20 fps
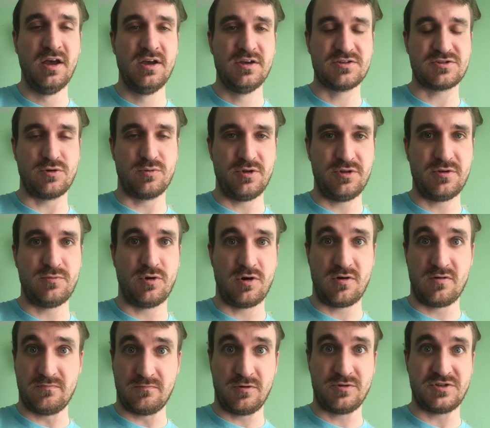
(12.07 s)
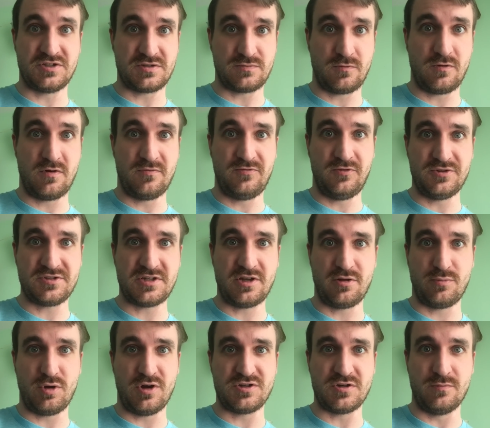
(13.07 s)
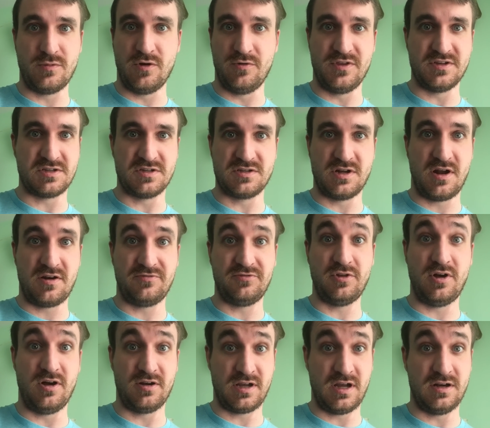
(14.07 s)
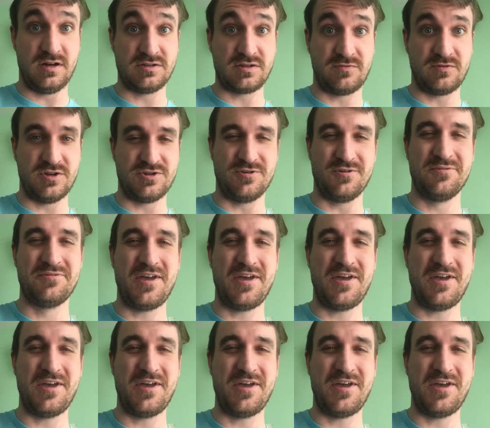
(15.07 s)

So really, we're in full celebration mode. This is not a flaw. Again, it's a feature.